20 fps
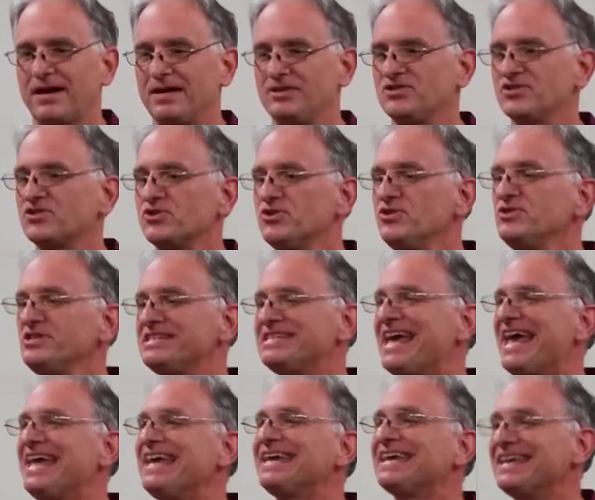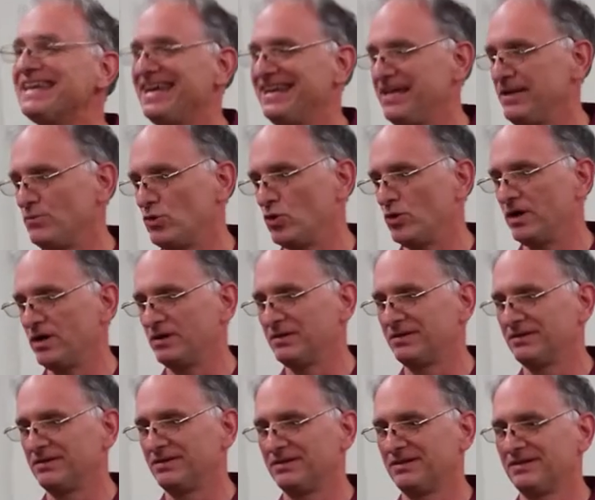I just couldn't take it anymore
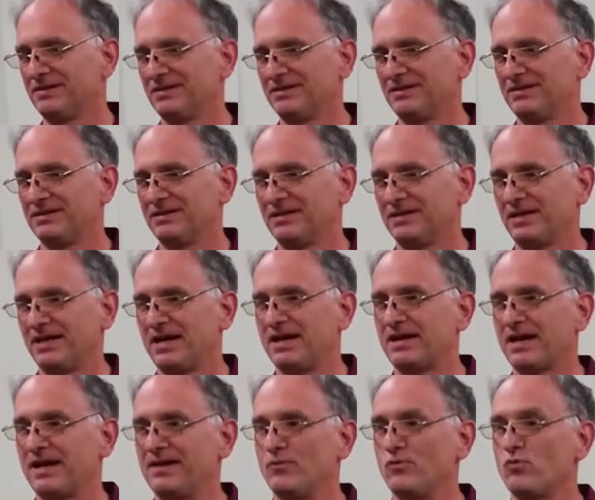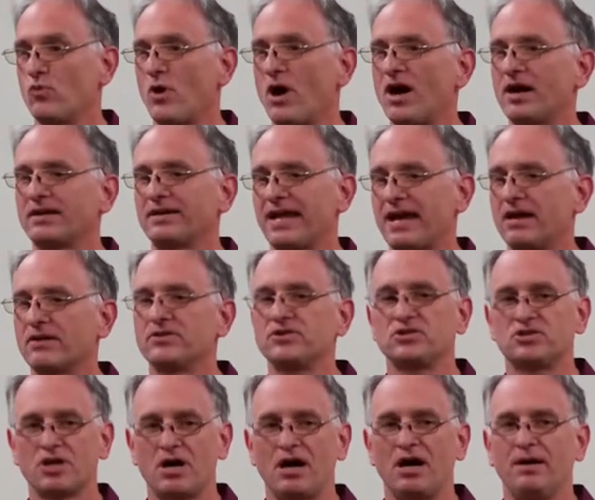and I walked out
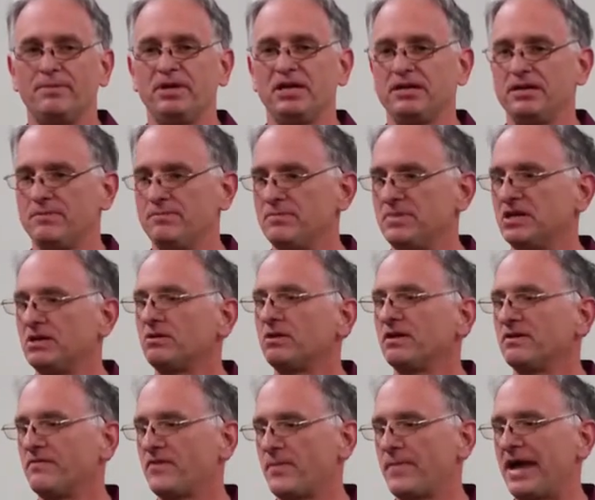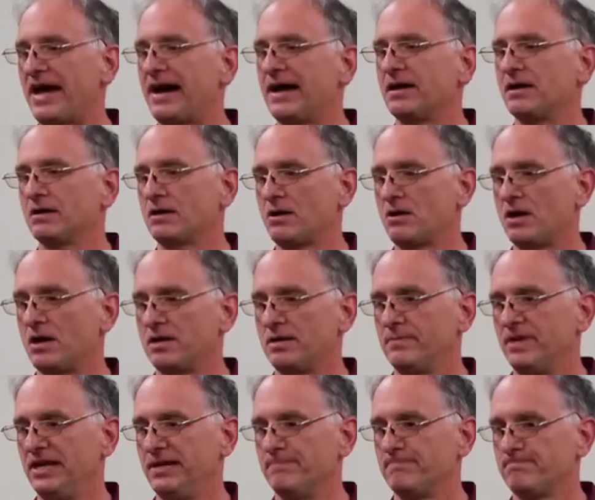of a job in the middle of a bad
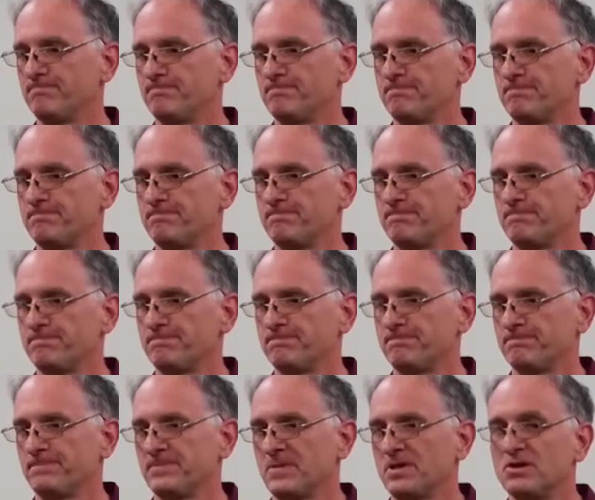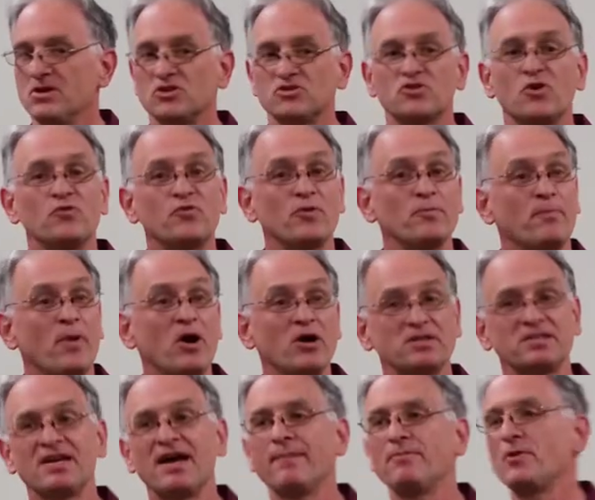economy. So from
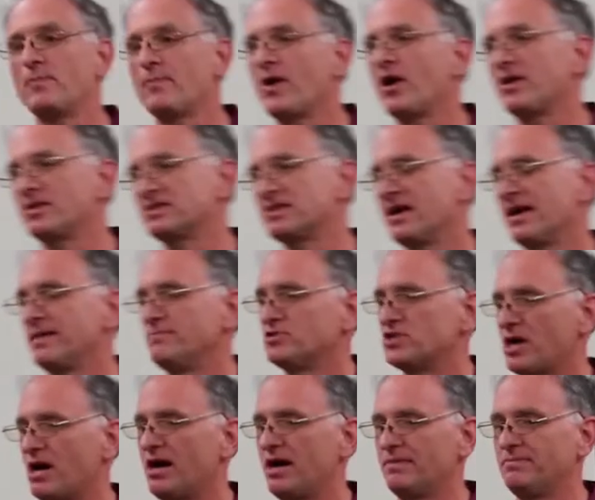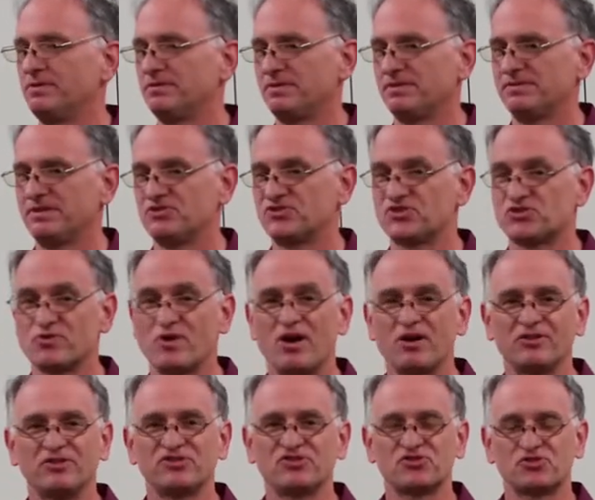part-time to part-time job and
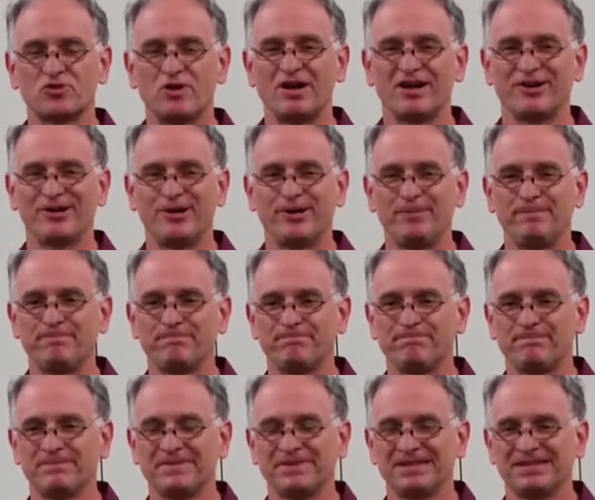struggle to struggle,